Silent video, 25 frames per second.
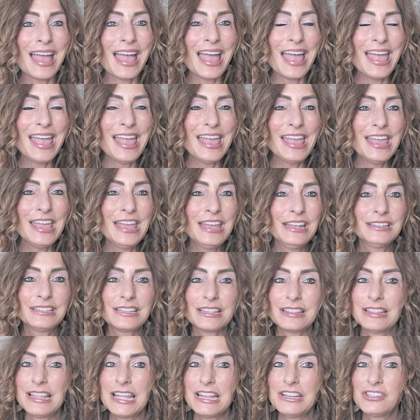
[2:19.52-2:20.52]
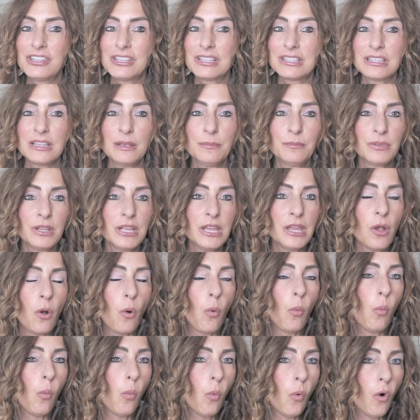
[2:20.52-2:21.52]
and they just simply
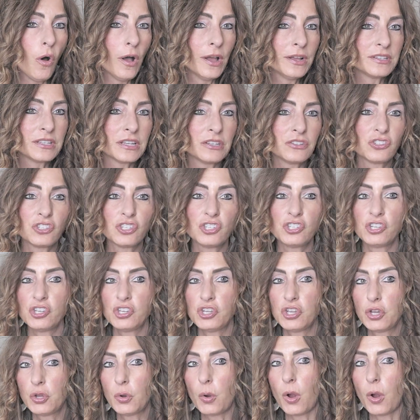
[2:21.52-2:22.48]
want to